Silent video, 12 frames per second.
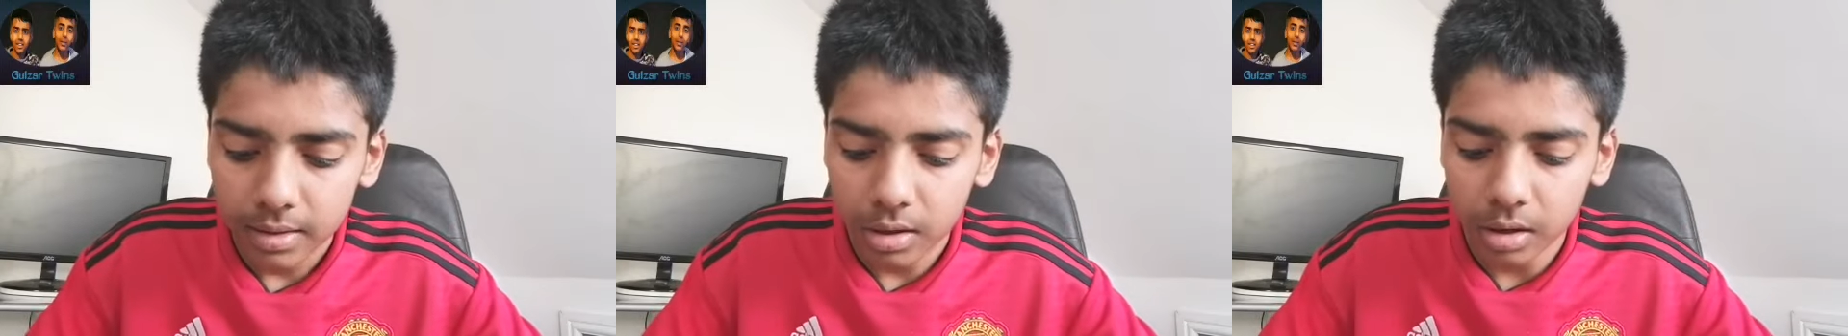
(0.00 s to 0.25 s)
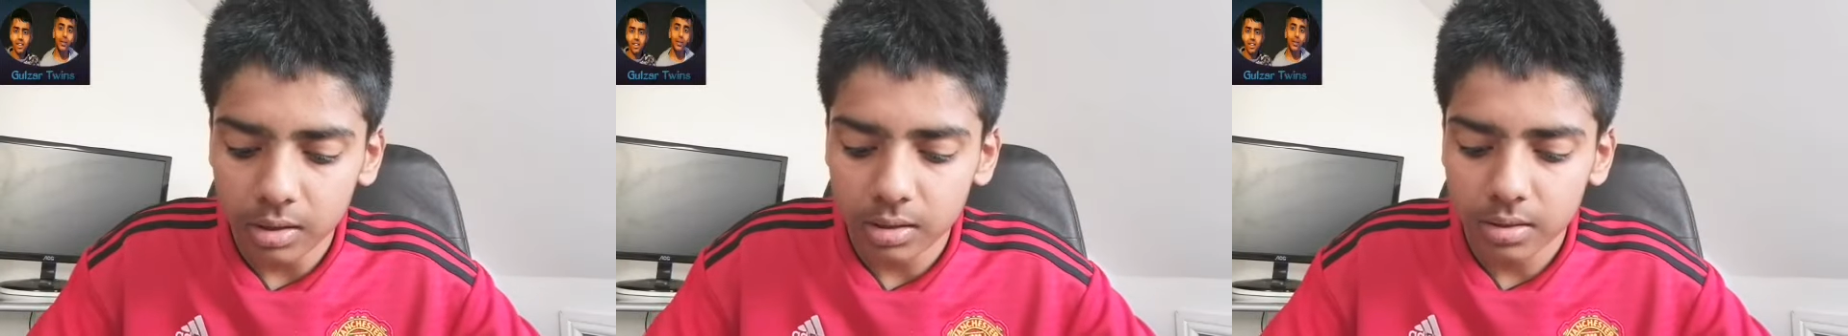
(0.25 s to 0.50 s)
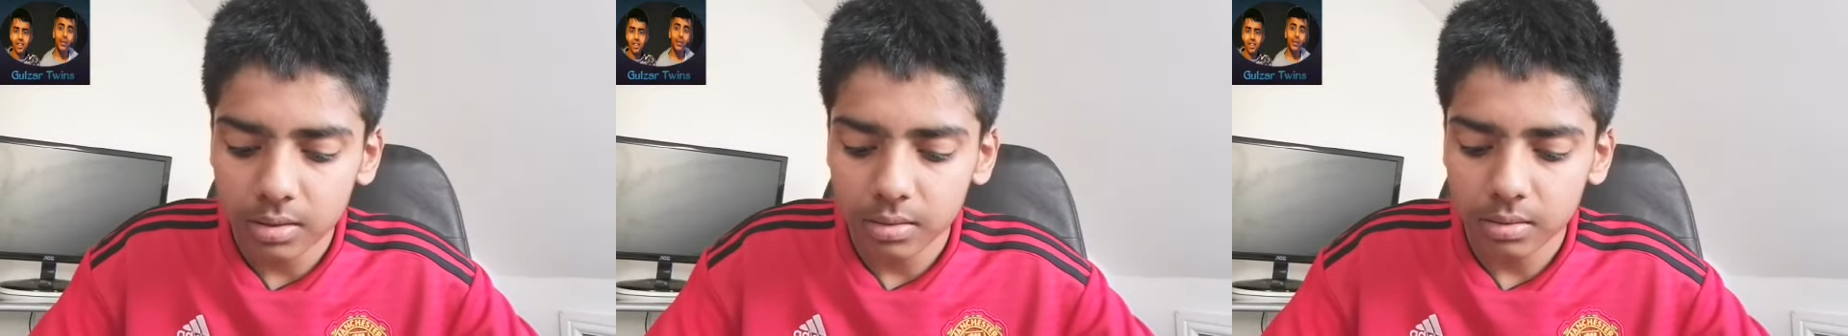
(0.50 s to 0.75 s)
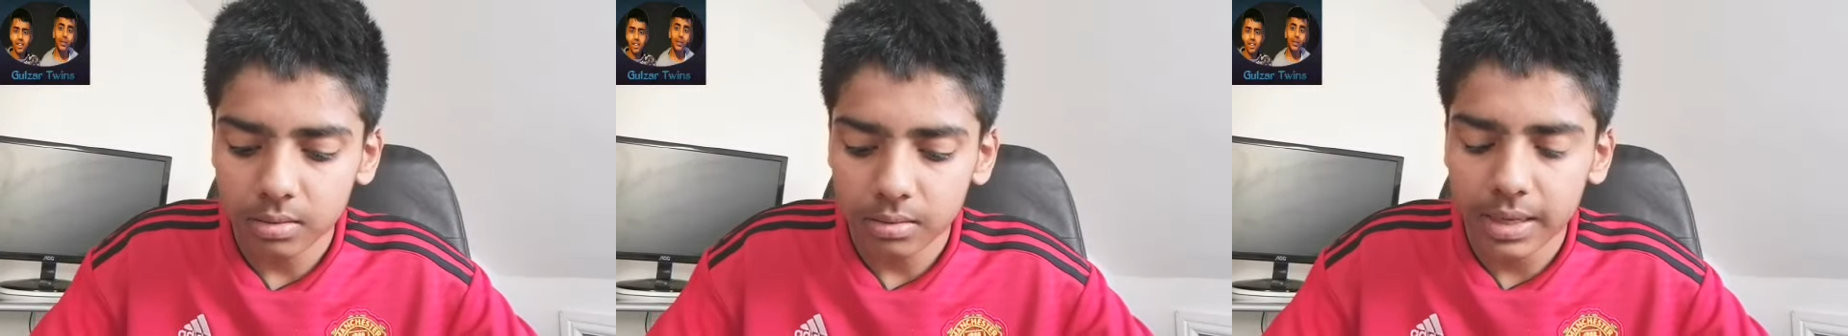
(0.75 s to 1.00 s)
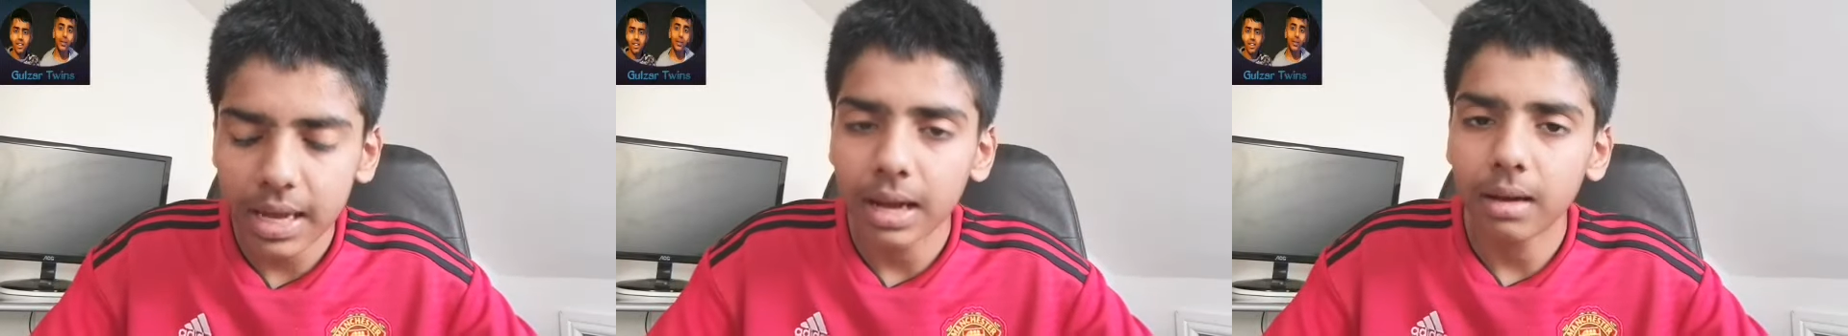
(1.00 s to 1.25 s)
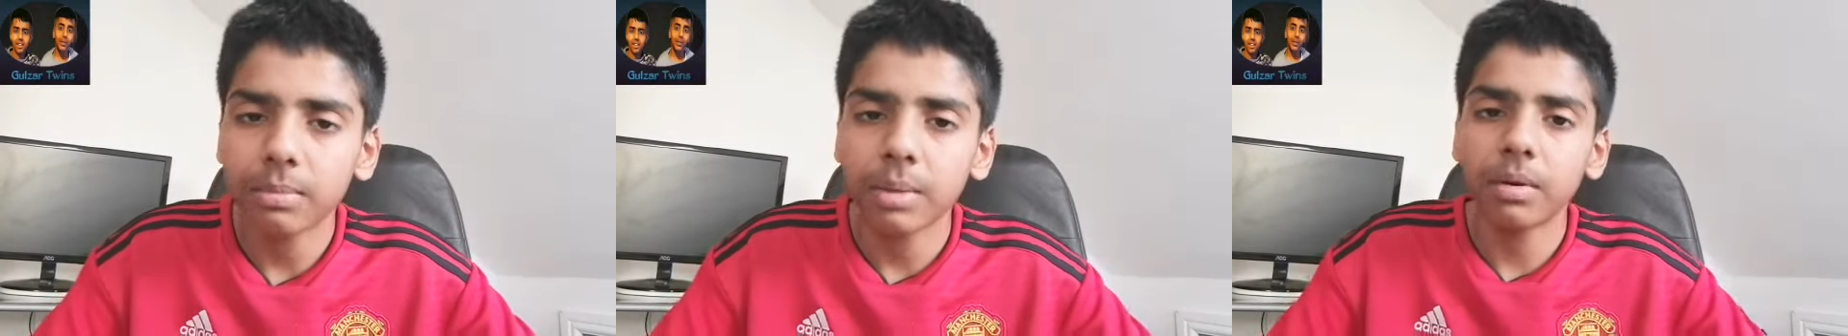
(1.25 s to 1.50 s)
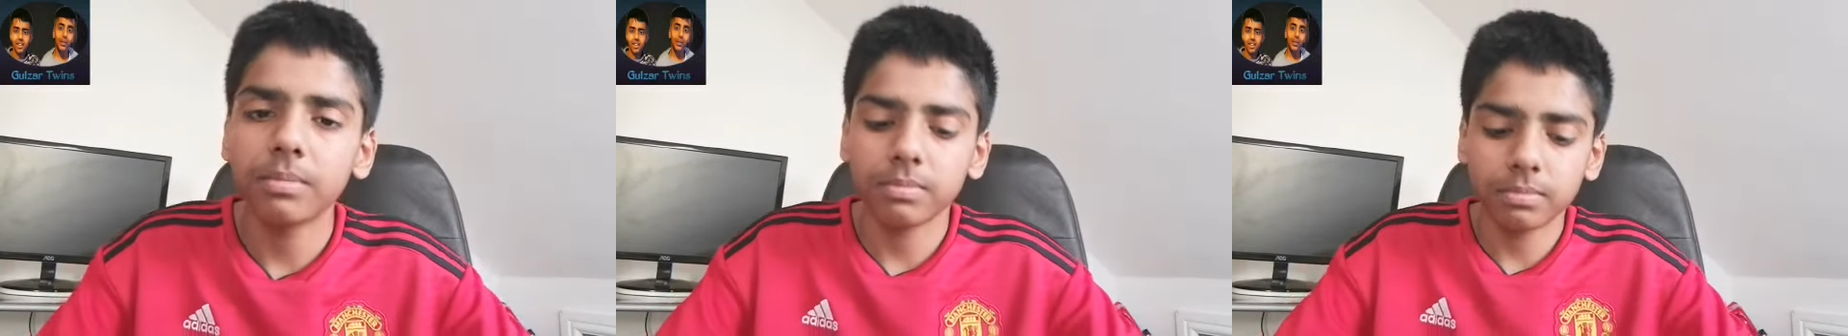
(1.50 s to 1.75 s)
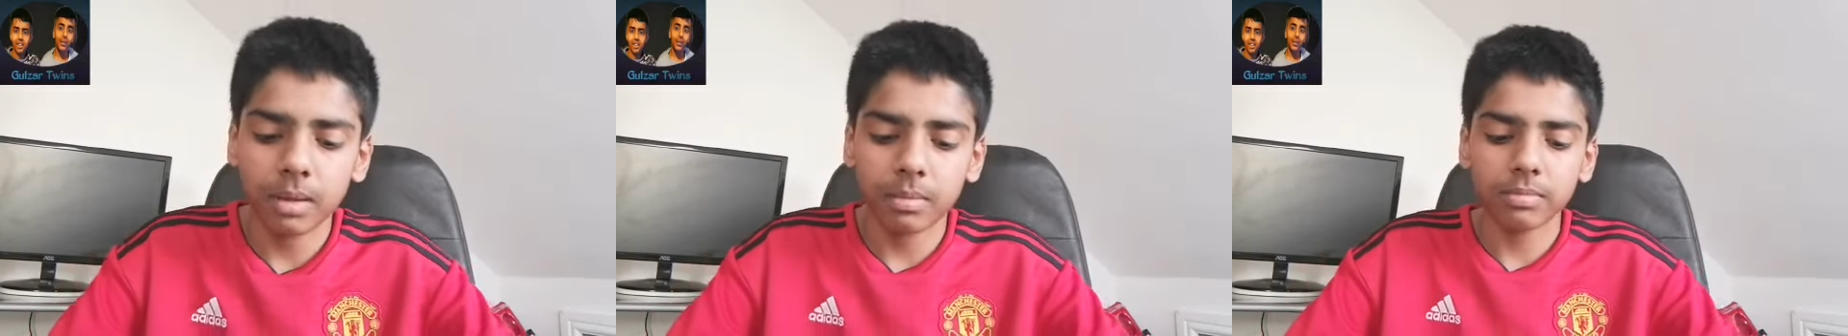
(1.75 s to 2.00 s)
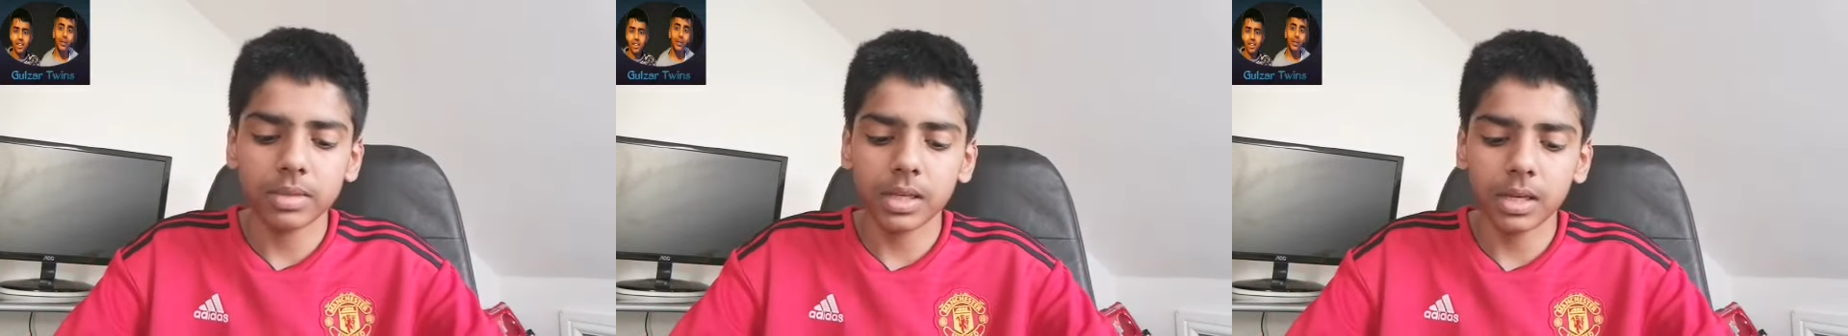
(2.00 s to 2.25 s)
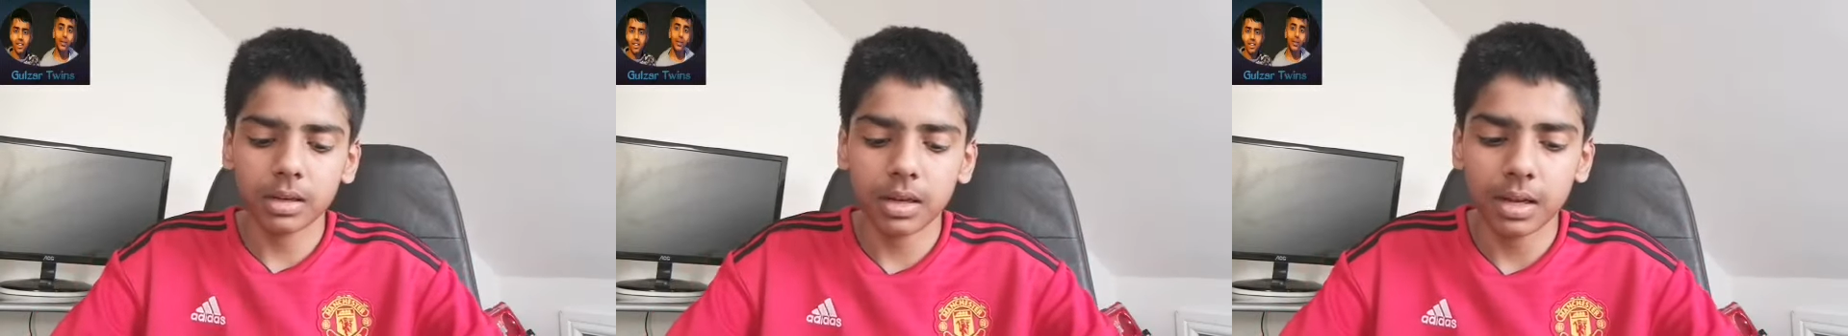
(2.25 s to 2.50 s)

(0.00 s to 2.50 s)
Because, yeah. My mum did it.